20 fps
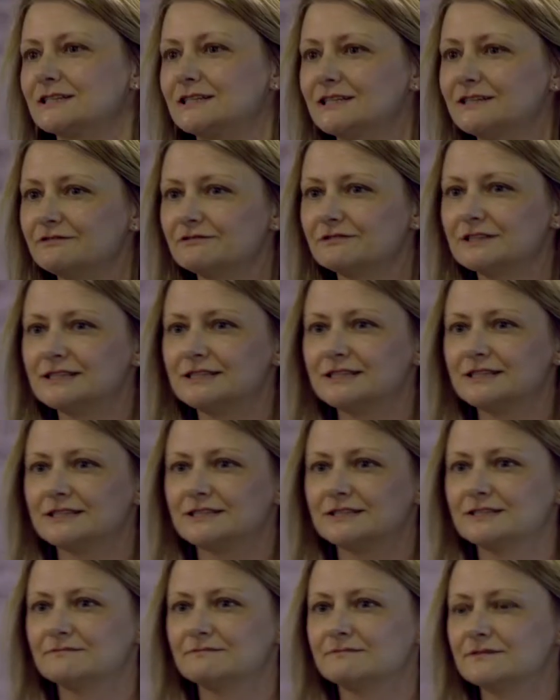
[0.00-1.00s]
delivery
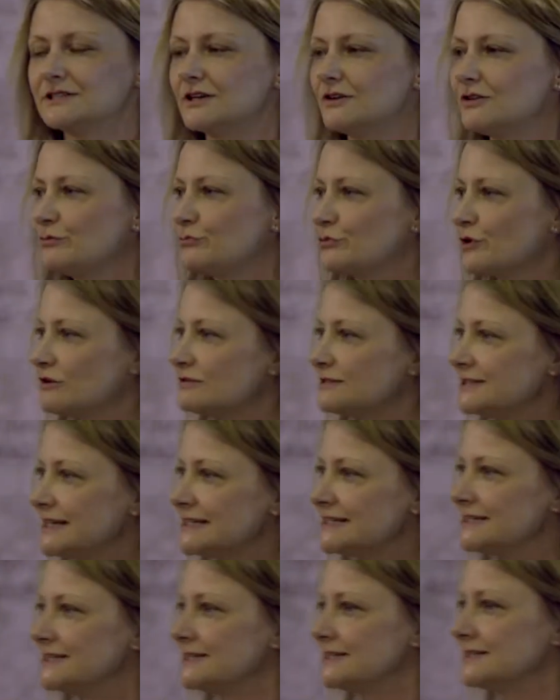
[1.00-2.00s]
system, so the
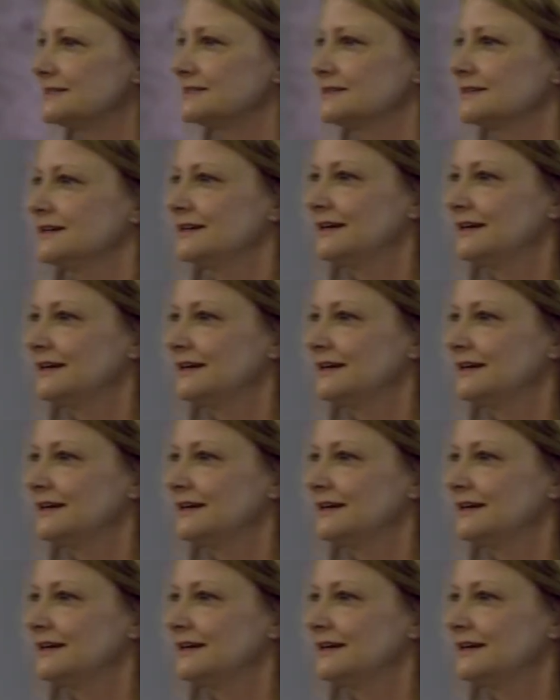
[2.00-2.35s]
processes,